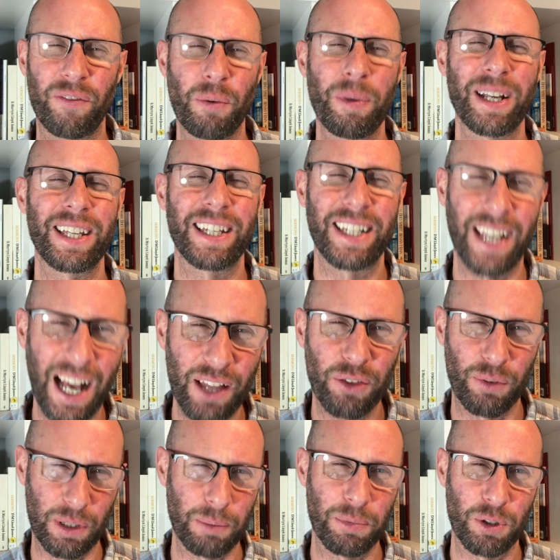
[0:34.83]
a
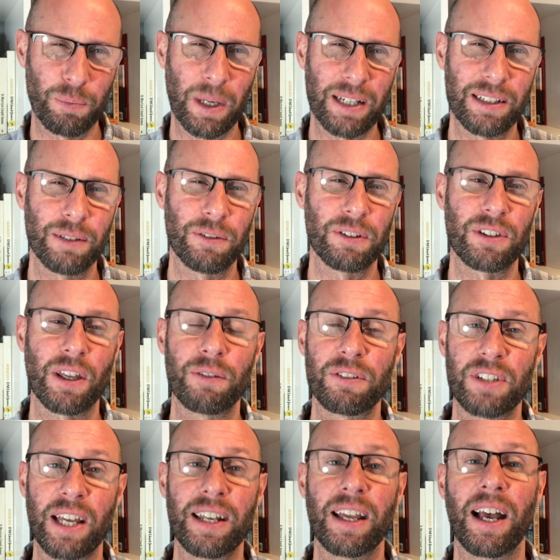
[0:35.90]
gathering perspective, is they've
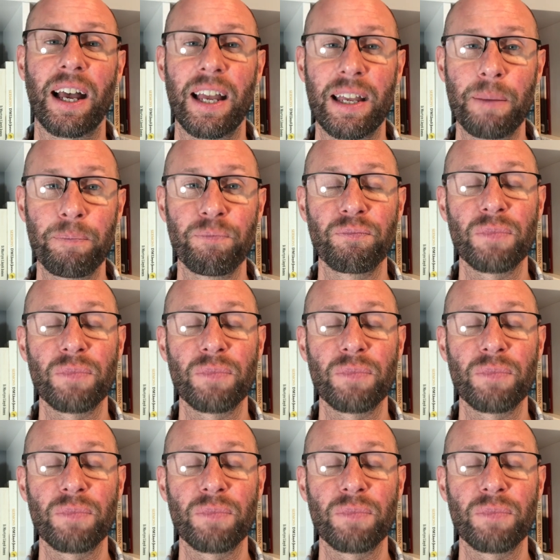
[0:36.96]
said, hey,